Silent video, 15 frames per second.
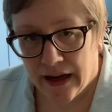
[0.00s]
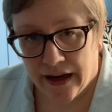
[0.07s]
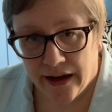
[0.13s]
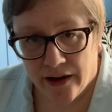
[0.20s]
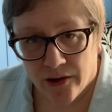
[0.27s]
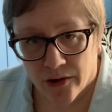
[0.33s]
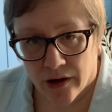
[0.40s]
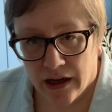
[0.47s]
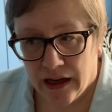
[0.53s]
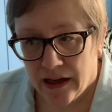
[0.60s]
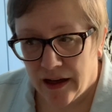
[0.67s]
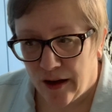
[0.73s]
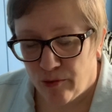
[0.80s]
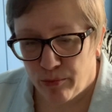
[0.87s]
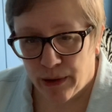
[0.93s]

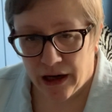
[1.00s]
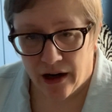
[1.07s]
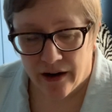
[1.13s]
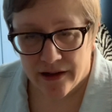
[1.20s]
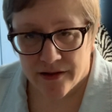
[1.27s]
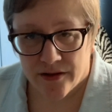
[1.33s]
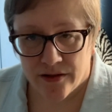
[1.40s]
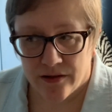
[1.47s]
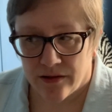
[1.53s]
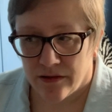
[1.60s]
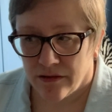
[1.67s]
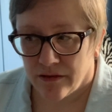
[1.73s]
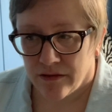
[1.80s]
angry, embarrassed,